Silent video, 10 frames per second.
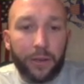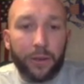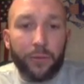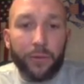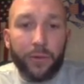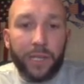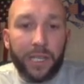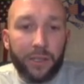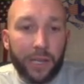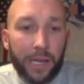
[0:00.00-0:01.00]
turn
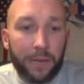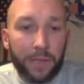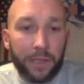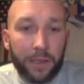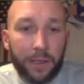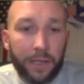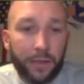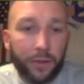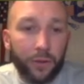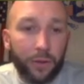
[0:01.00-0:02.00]
routine jobs
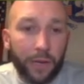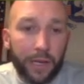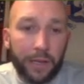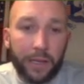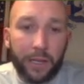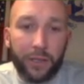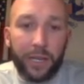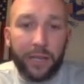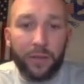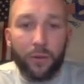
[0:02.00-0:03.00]
into joy, and
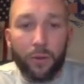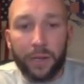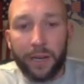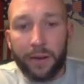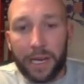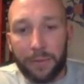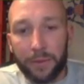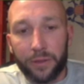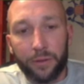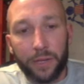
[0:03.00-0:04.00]
change ordinary
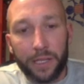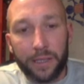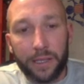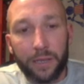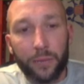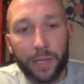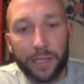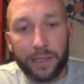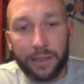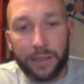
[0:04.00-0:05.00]
opportunities into
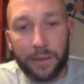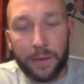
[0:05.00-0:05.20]
blessings.